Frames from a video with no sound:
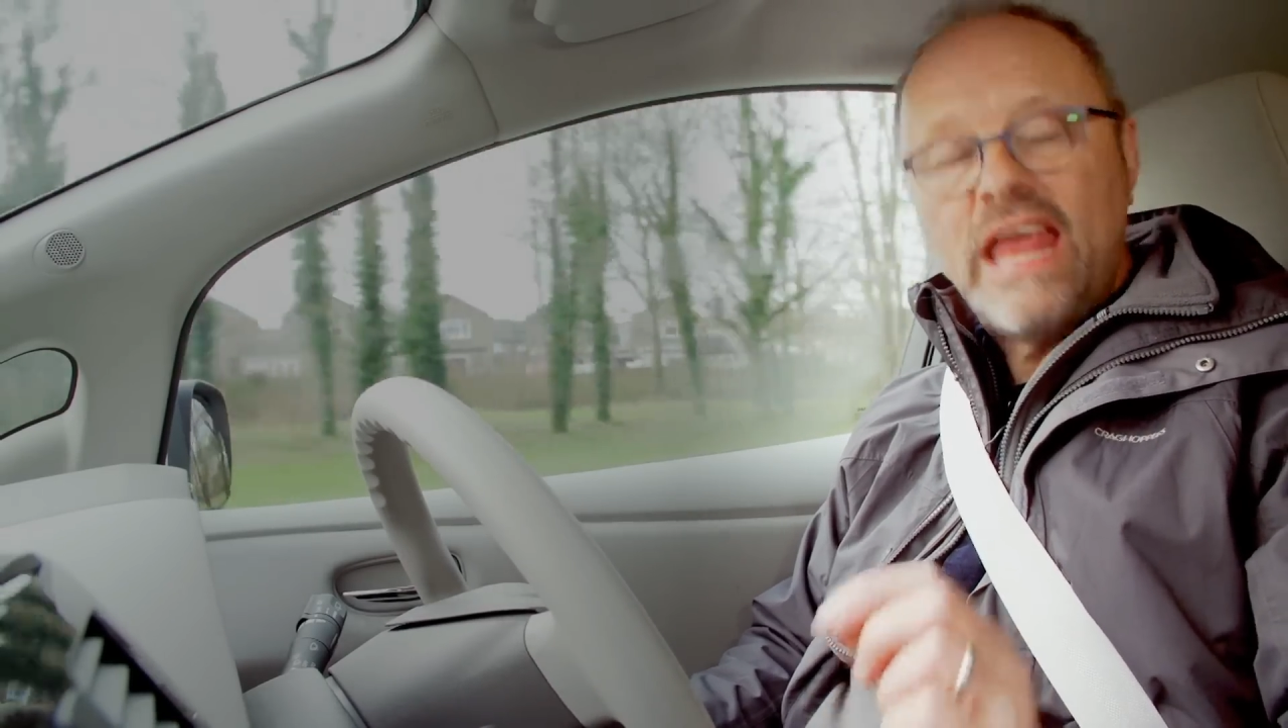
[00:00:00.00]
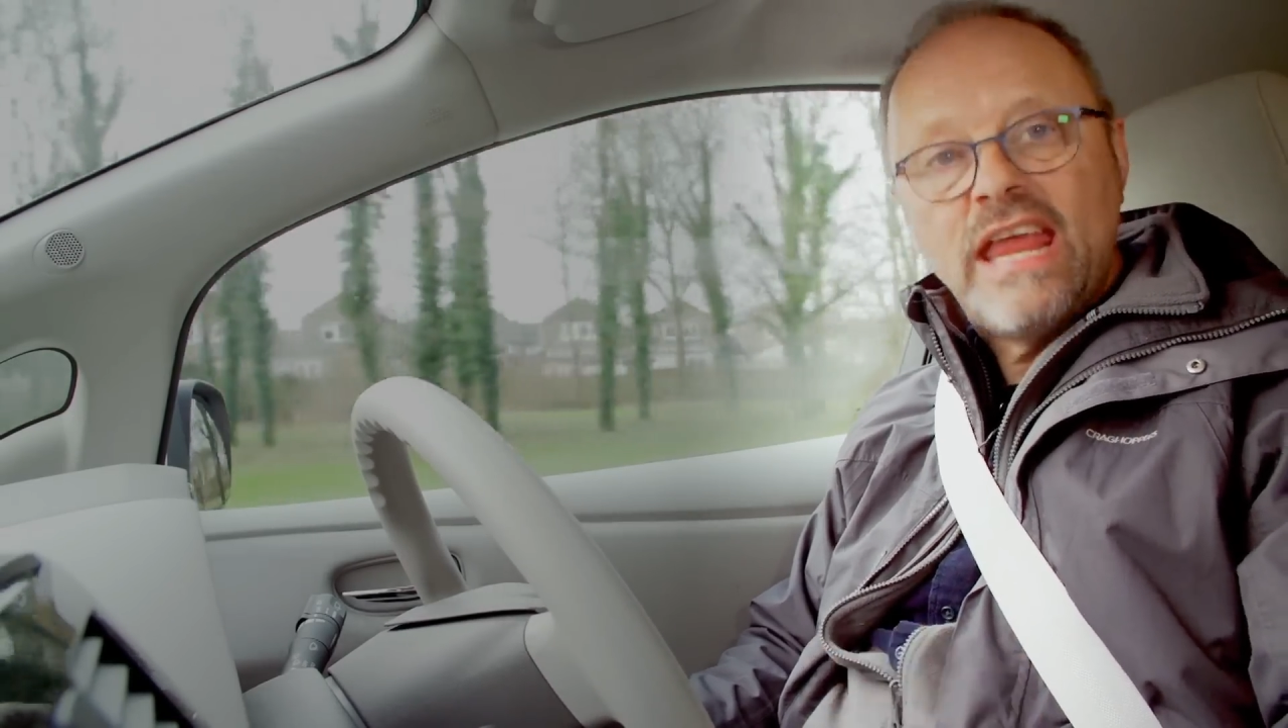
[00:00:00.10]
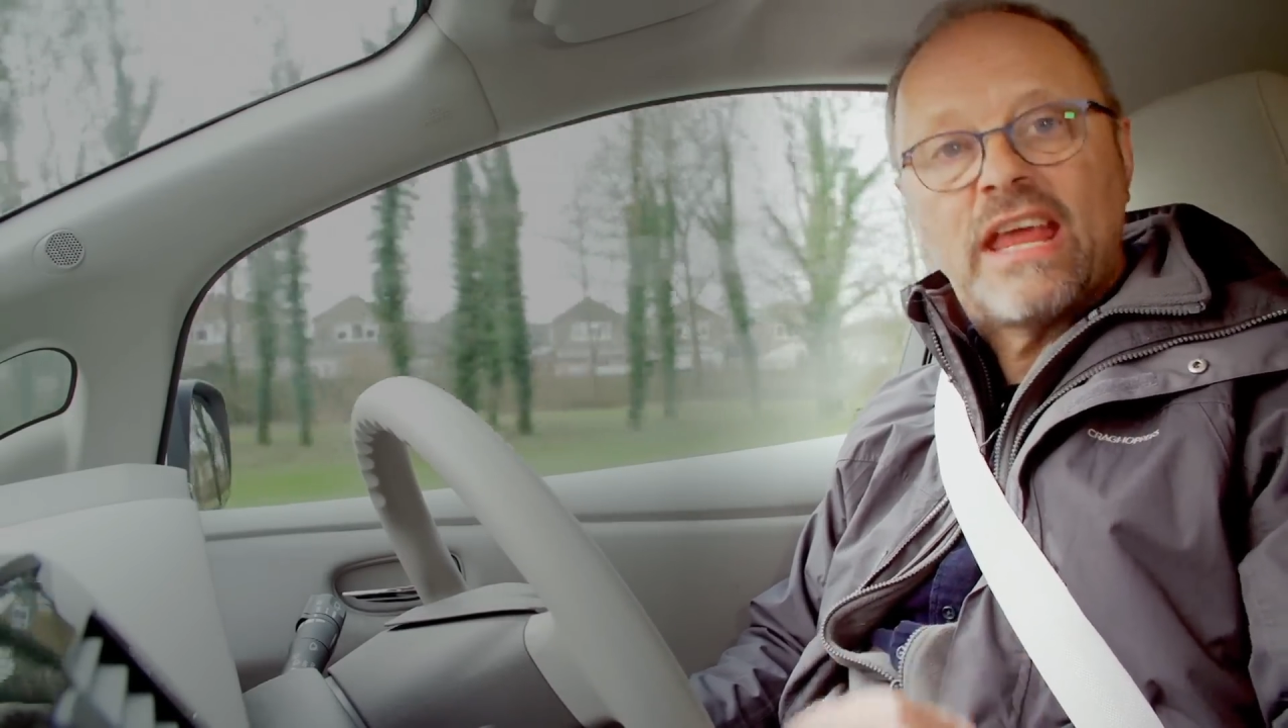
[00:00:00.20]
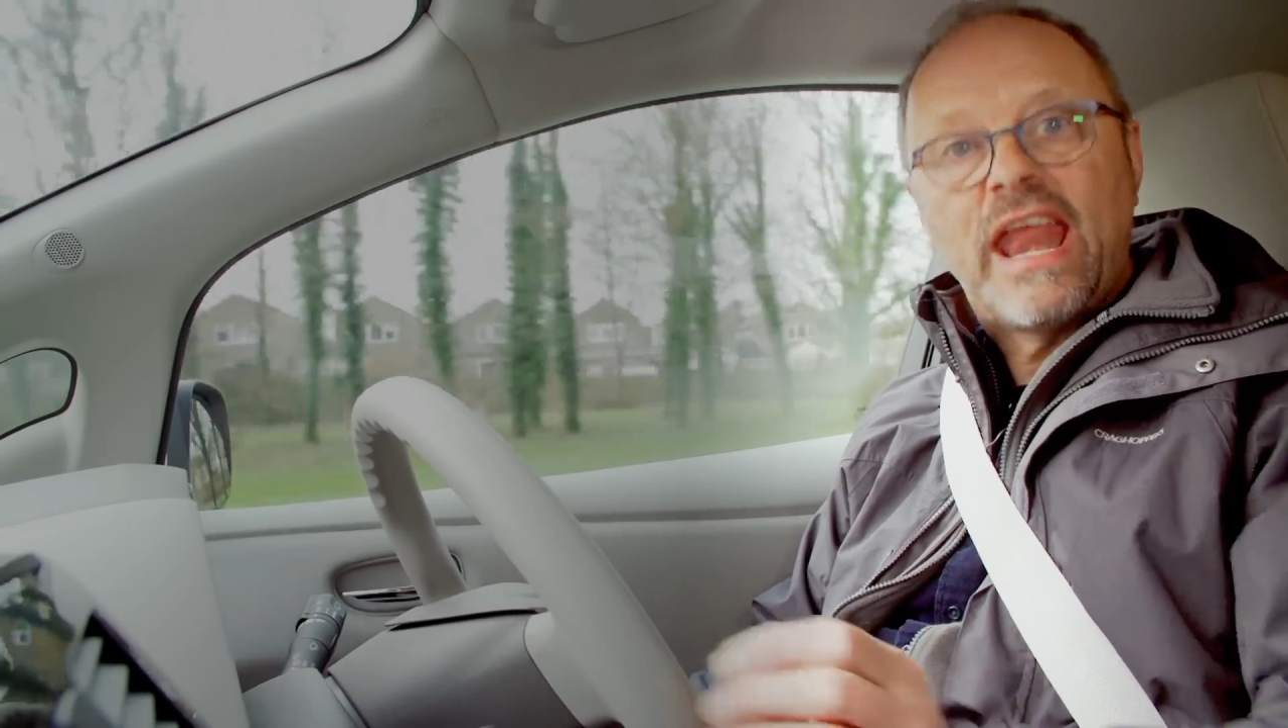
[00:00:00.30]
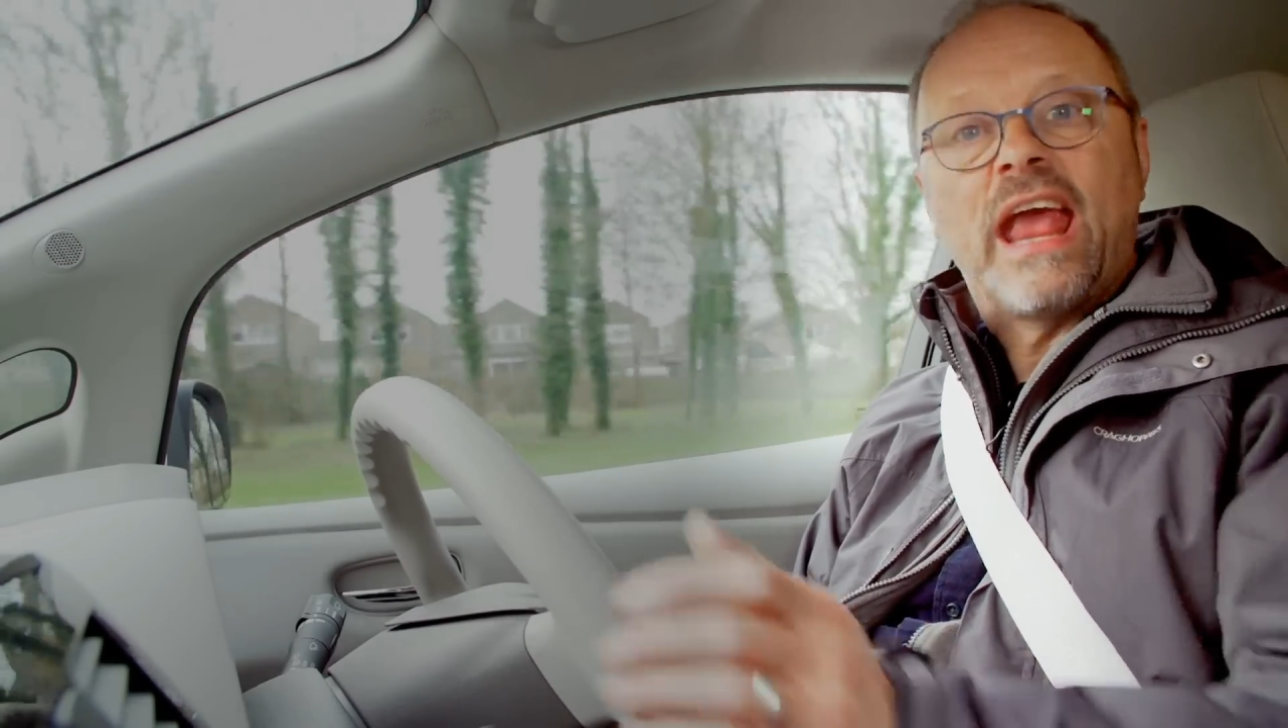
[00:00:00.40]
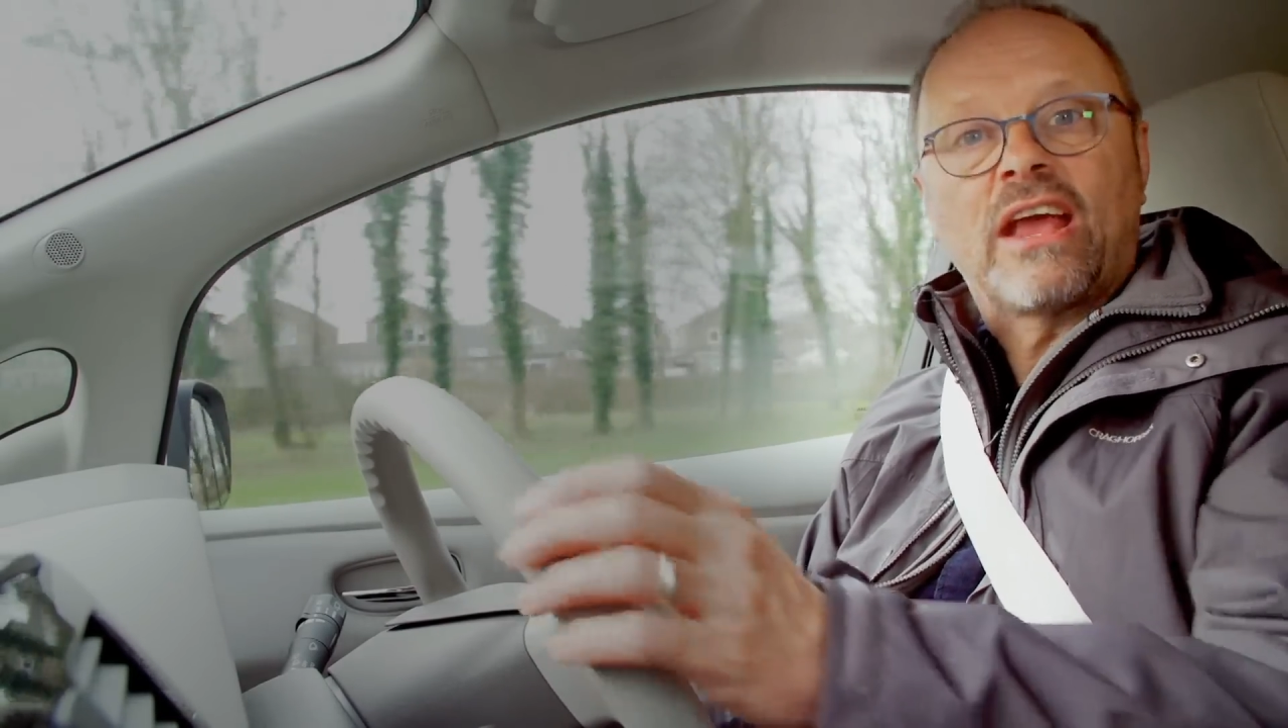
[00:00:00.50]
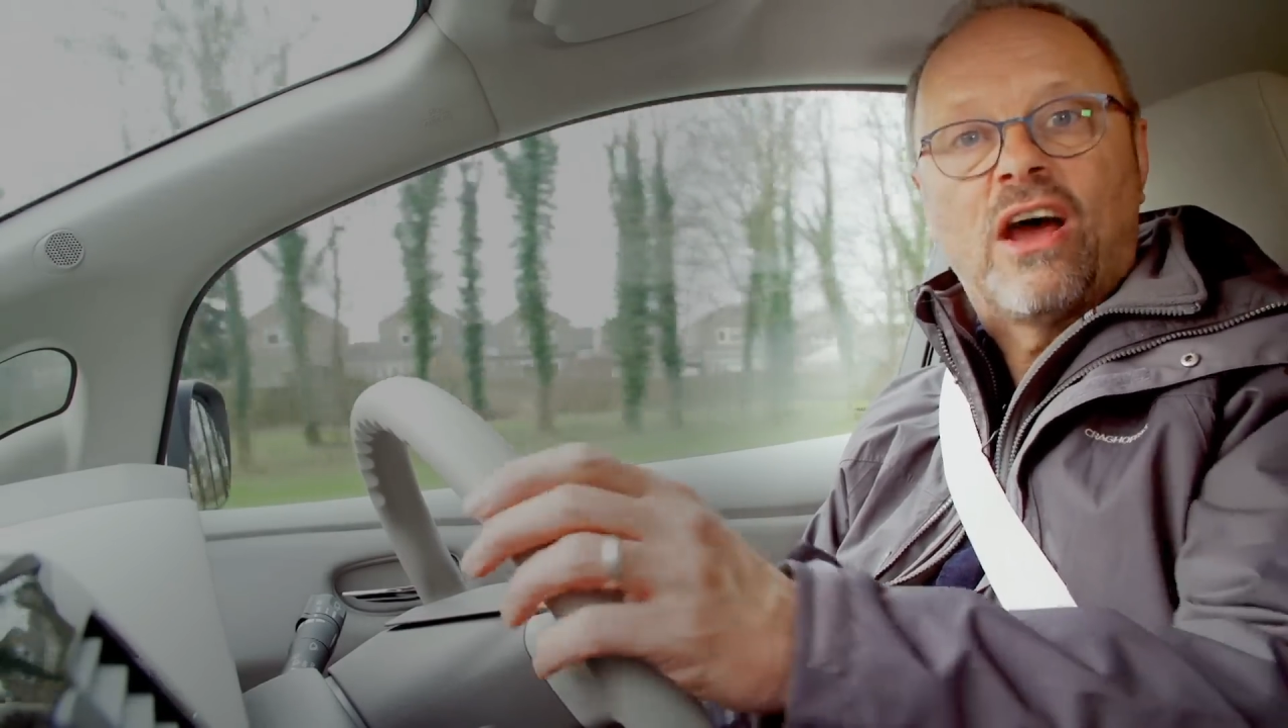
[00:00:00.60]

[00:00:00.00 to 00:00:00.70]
eConnect